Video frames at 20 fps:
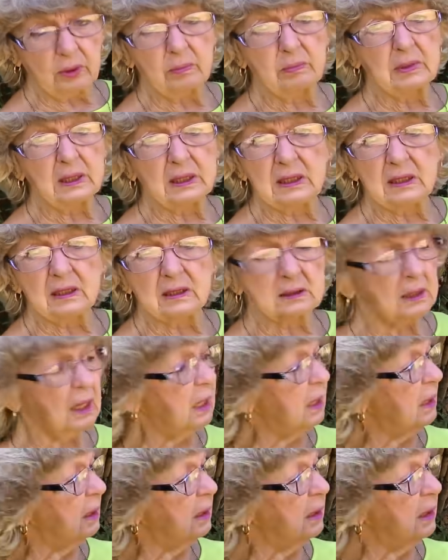of them in. It's
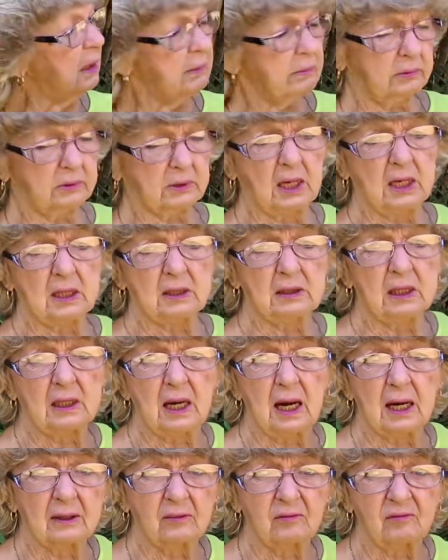got everything that
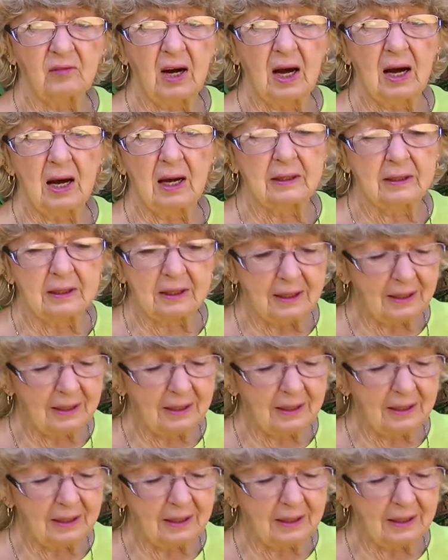I could find